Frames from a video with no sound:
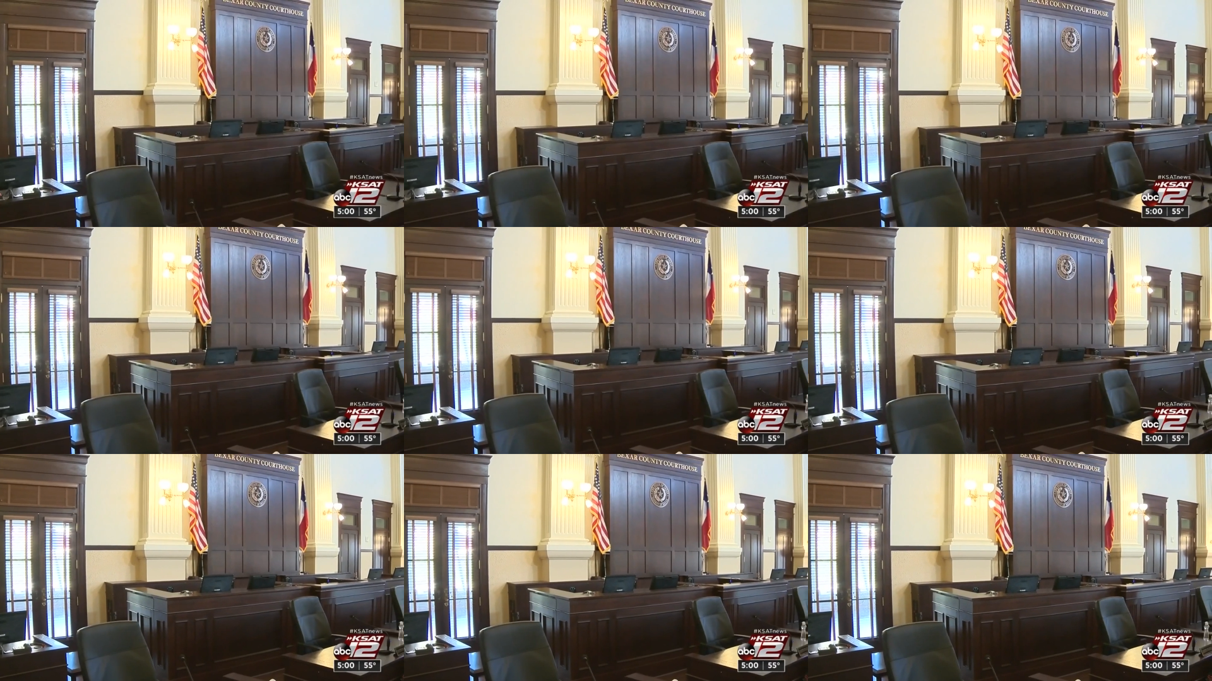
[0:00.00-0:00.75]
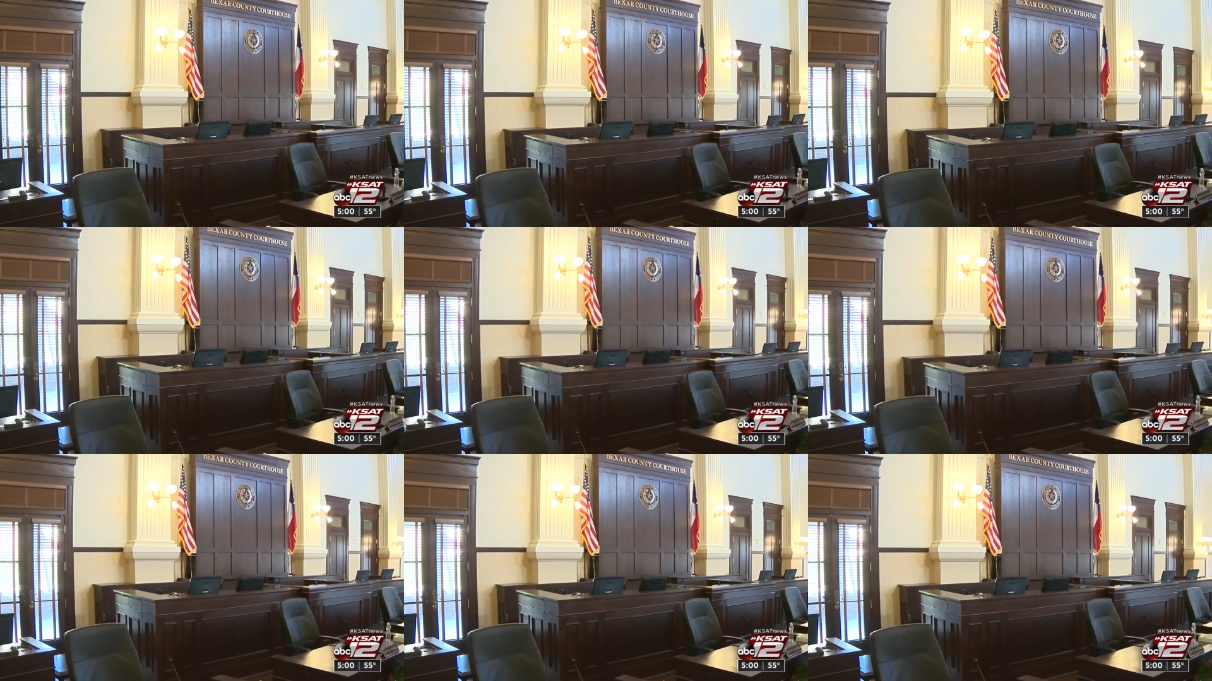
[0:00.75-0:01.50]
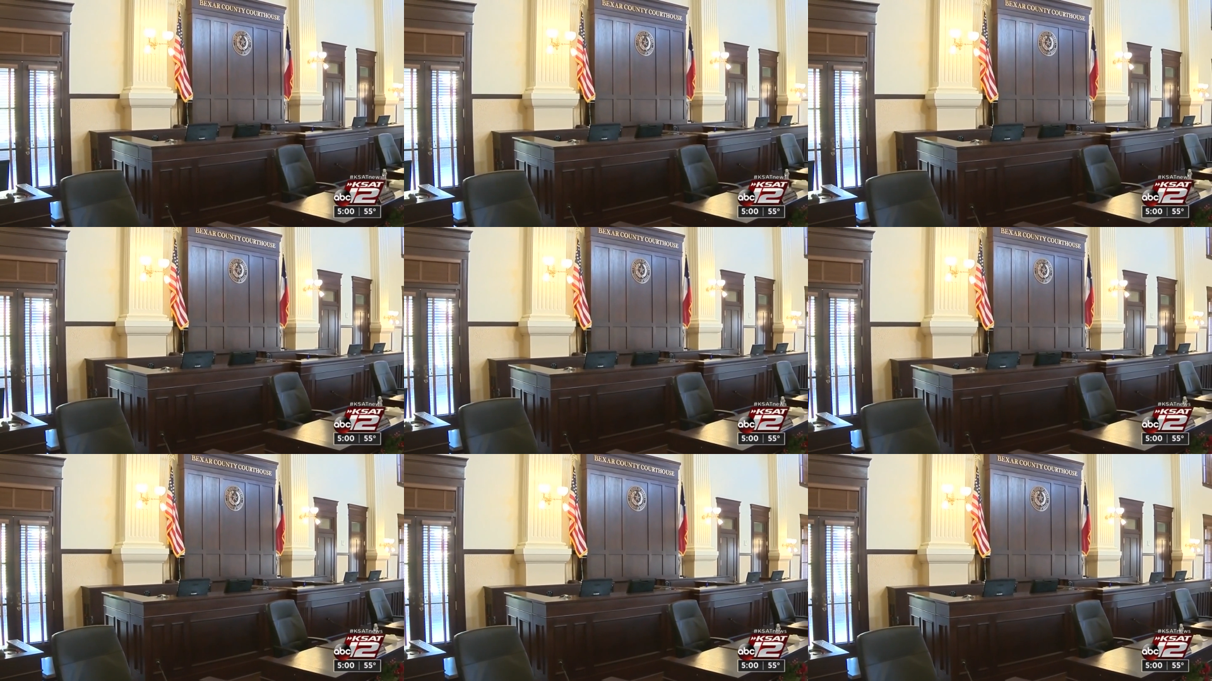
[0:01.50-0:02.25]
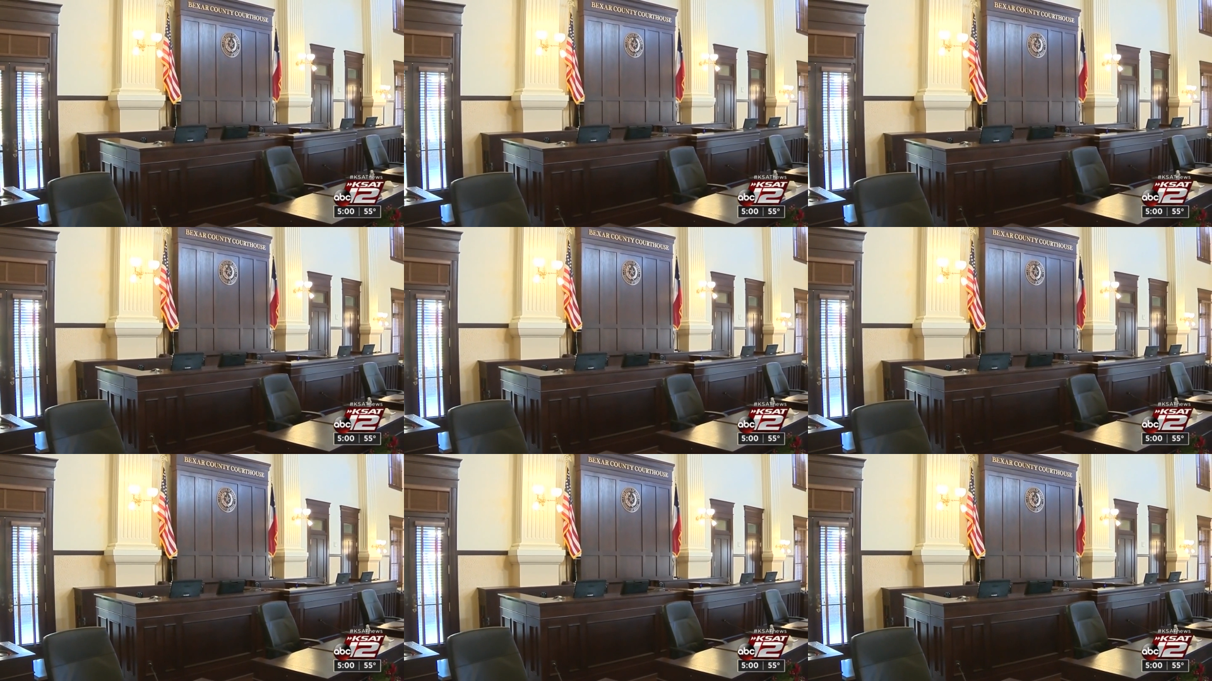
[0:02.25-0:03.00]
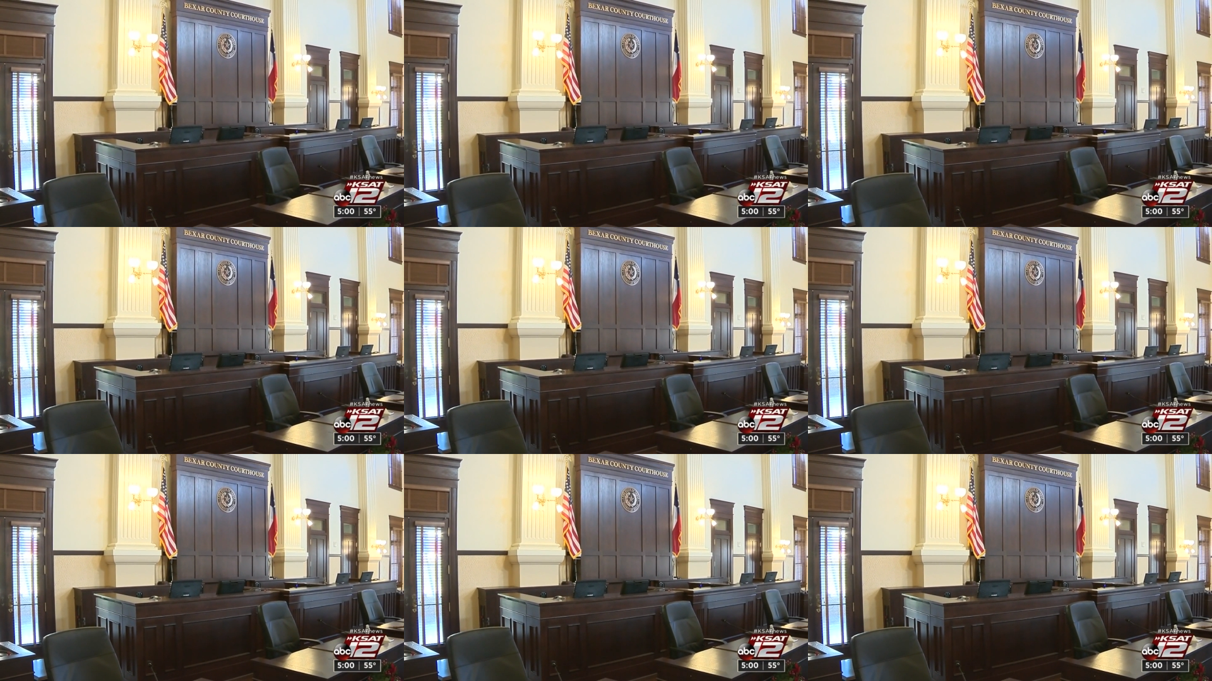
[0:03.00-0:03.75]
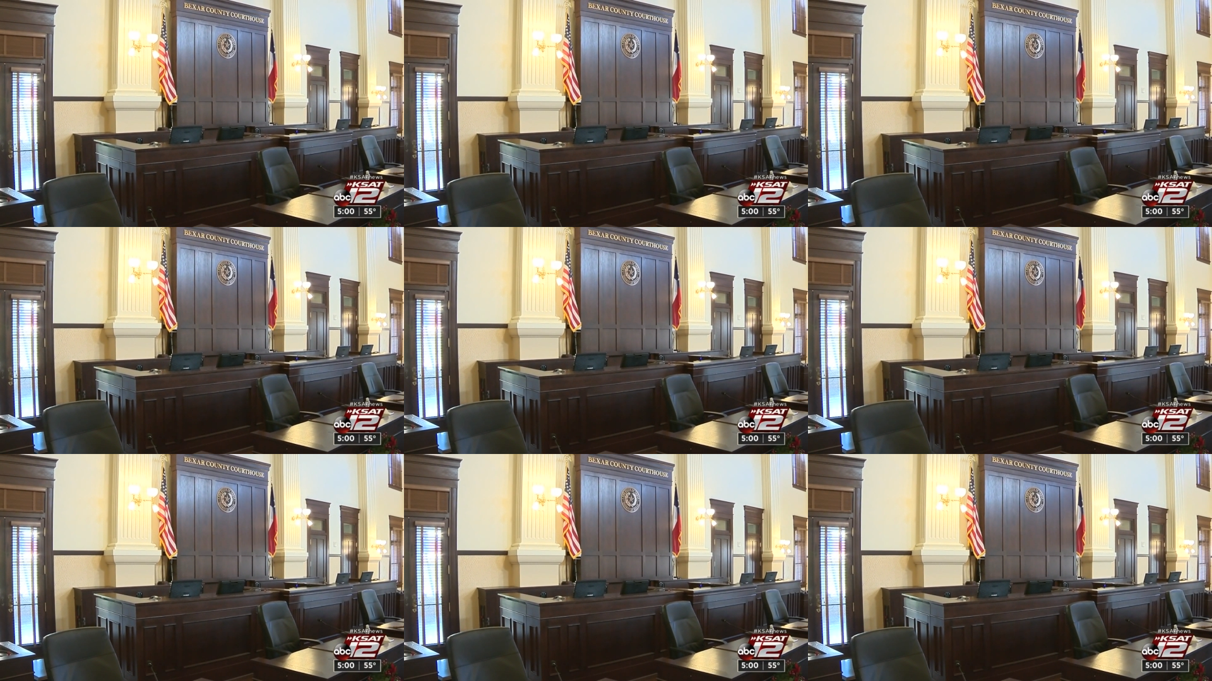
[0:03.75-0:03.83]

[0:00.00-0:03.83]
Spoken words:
No face is visible, so there are no lips to read.